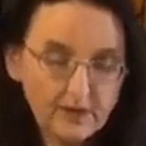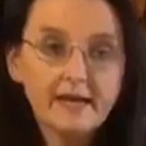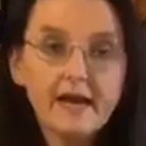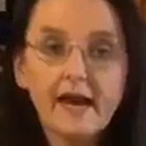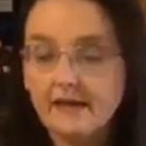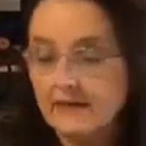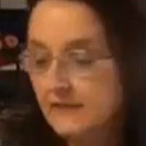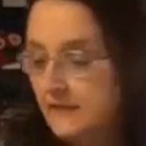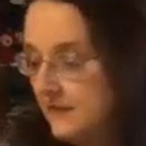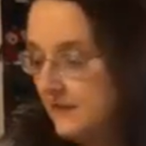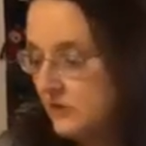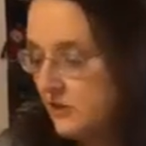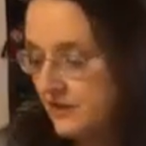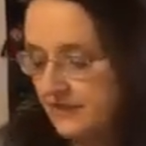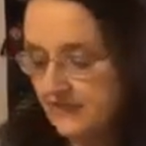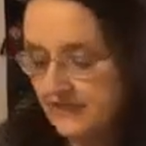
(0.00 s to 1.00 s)
hand. It's
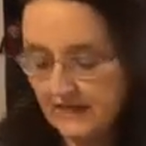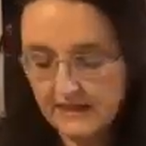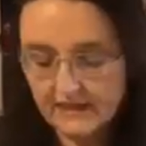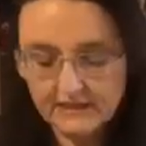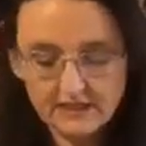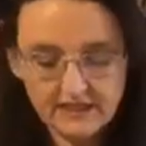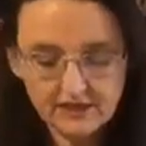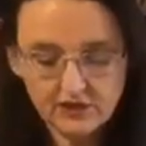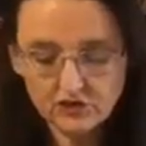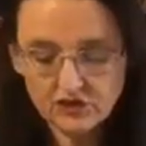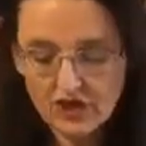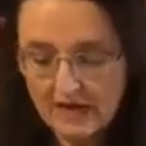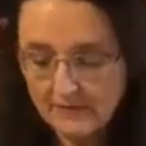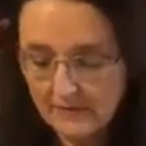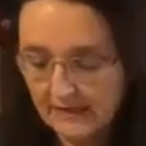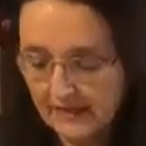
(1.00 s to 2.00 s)
just take your
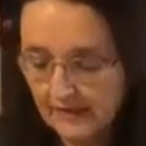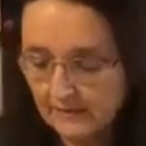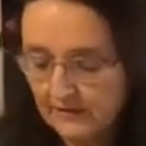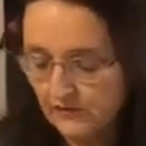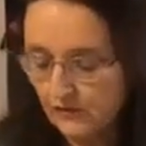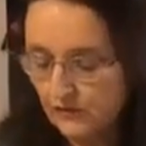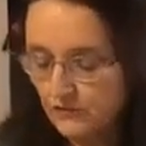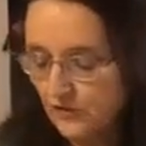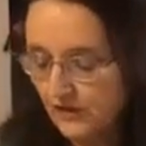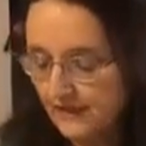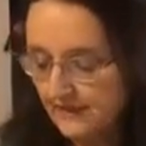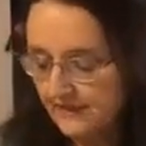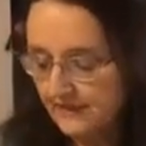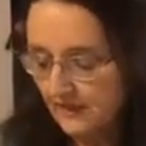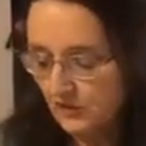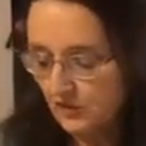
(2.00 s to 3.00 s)
time, a little bit of a running
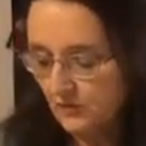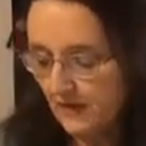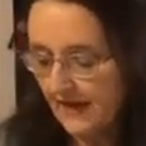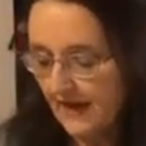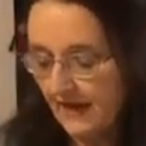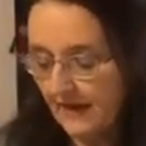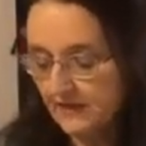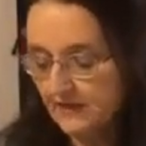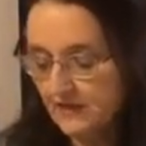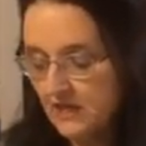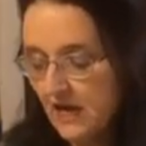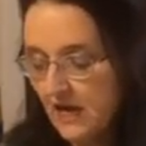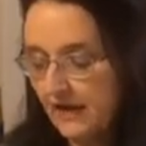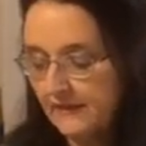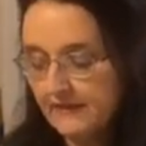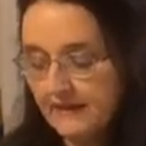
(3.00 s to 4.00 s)
stitch by hand.
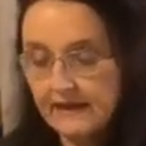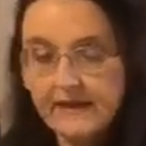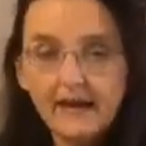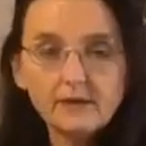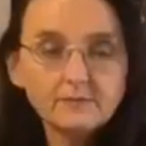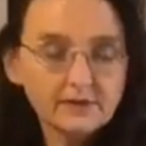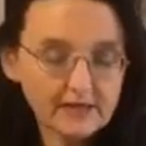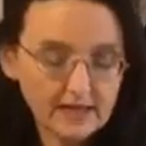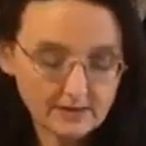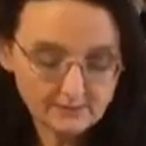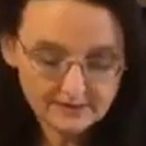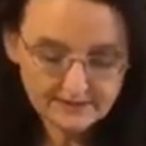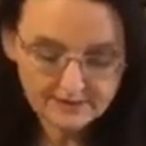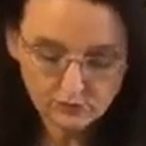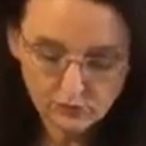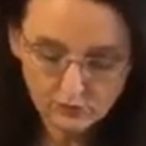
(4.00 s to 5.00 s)
They can be
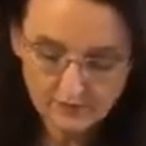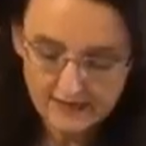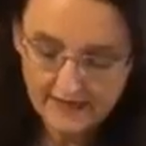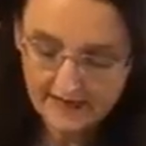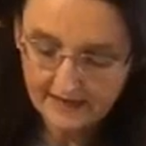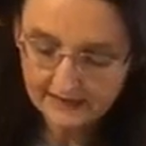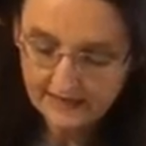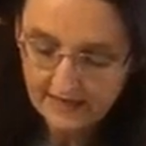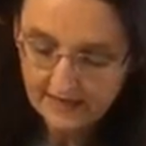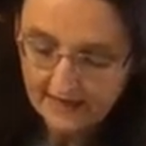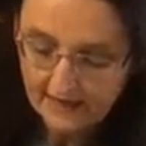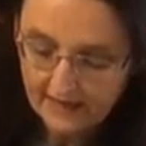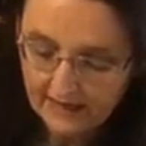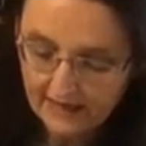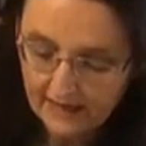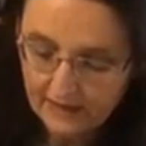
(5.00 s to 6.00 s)
sewn by hand.
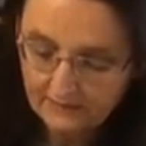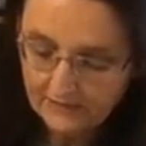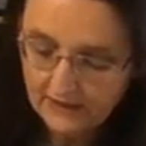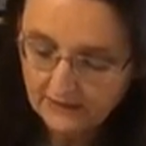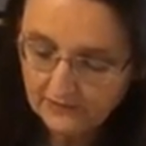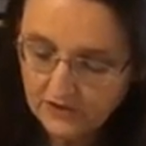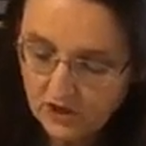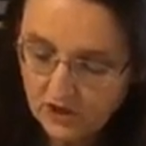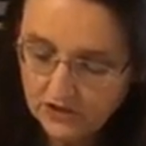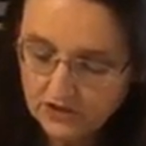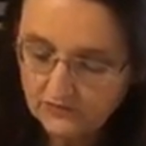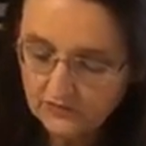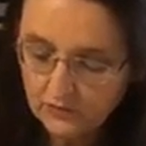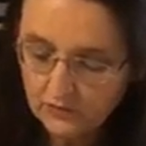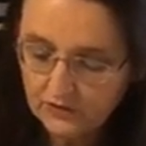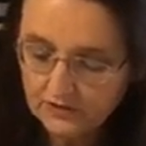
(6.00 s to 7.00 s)
If not, if
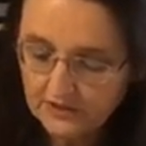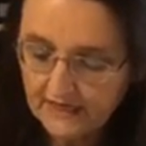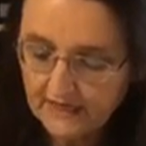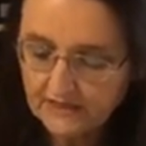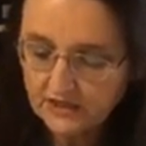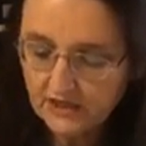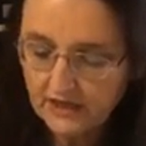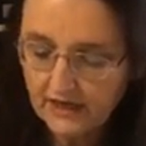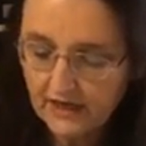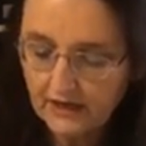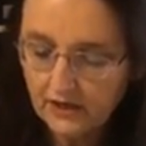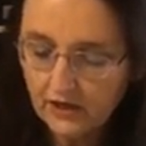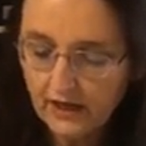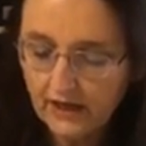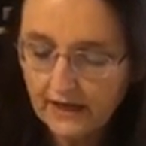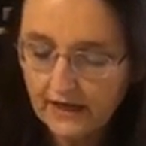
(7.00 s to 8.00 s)
you want to get
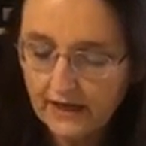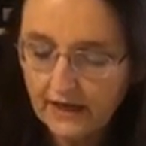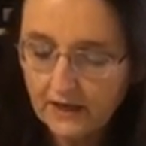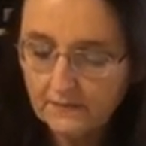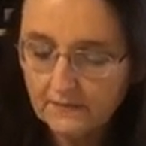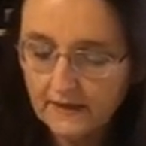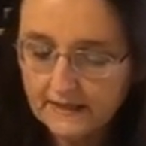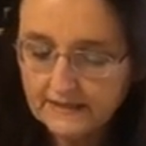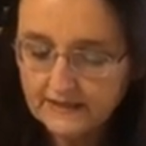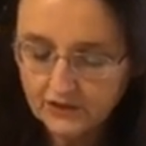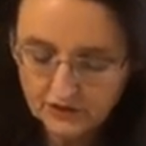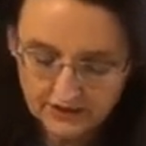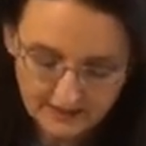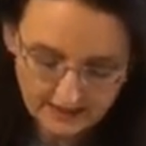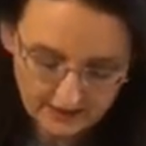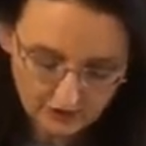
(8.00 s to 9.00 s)

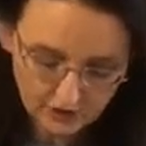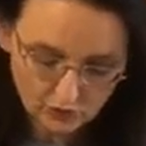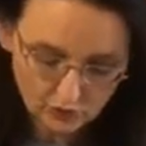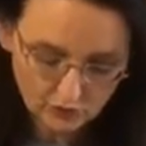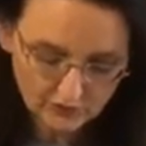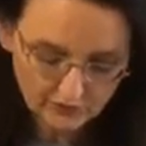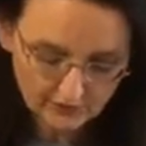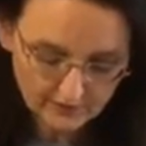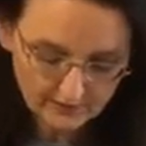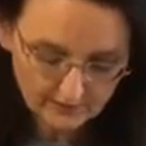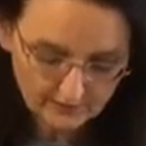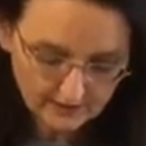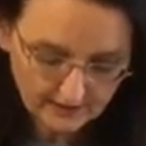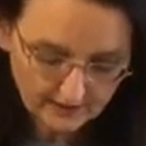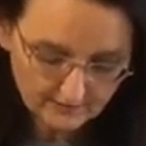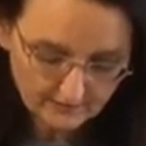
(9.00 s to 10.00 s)
certainly a loan of a
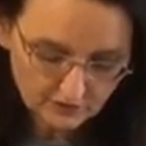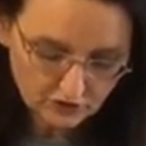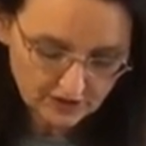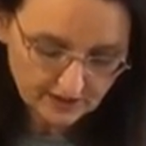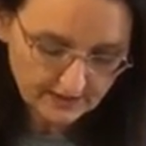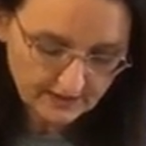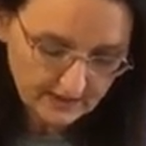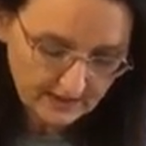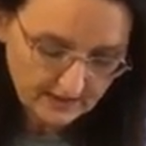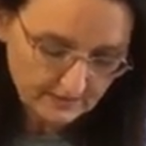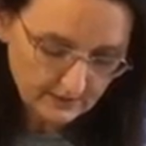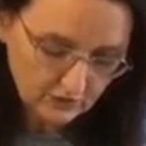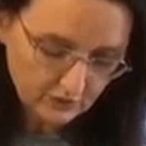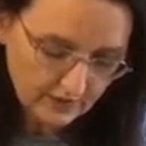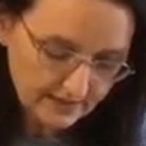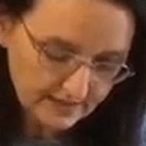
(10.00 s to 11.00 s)
machine, it'd be
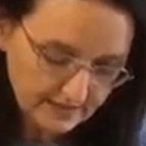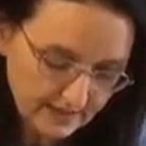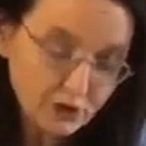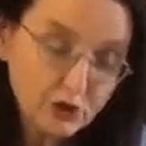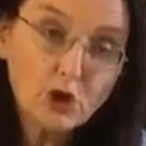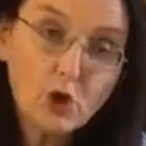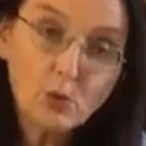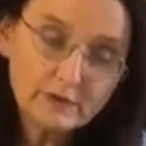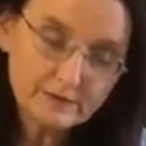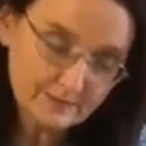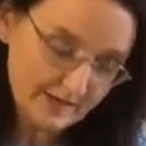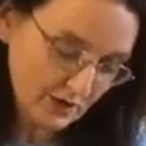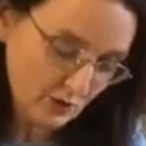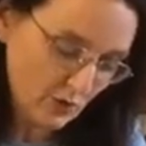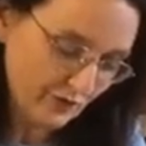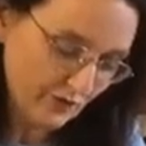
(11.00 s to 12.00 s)
great. And you can always
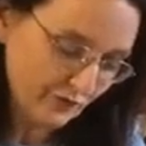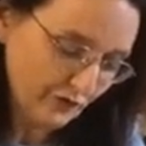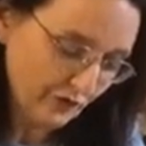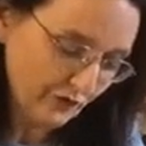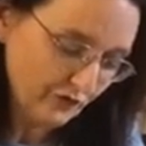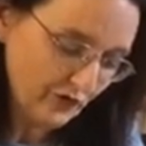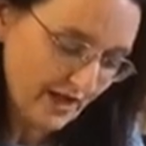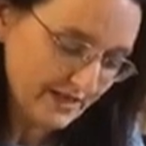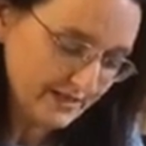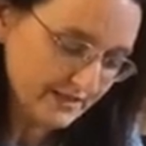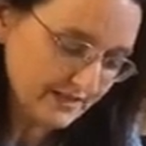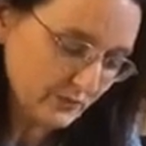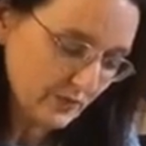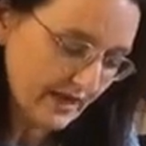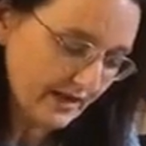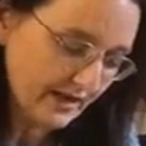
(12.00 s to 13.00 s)
make one for a friend as
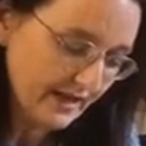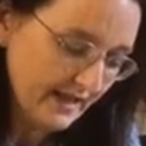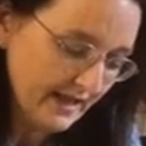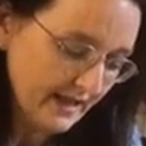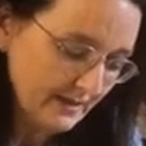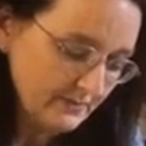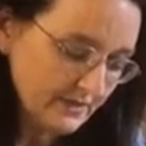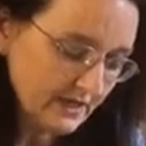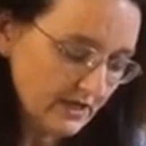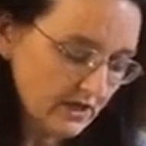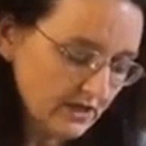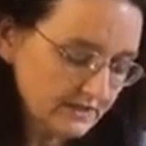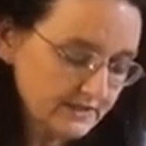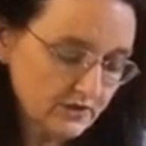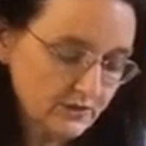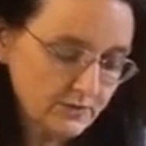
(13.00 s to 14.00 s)
well,
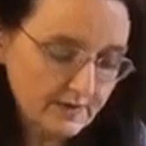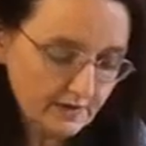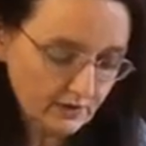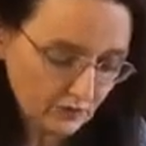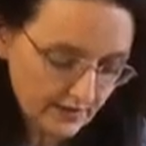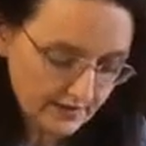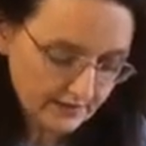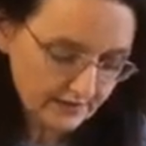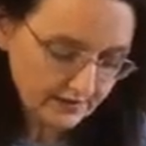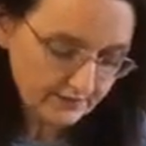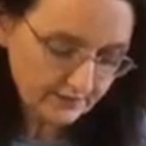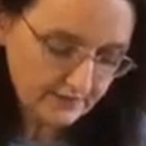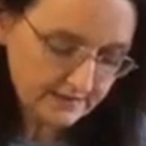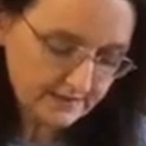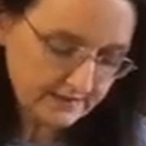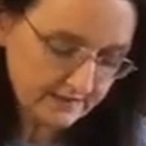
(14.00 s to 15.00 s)
because they make great
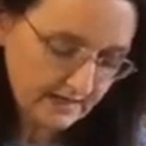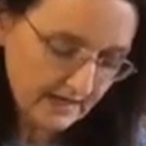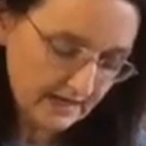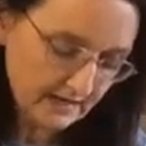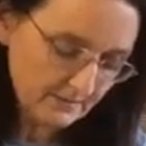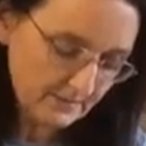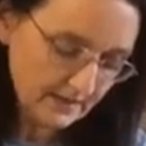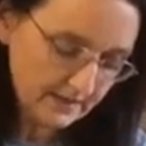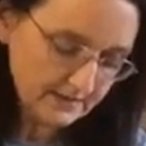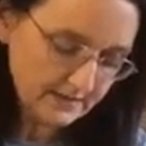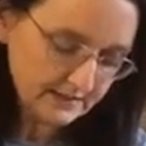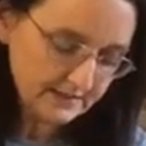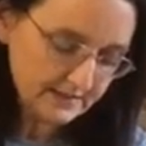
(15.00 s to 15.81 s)
gifts in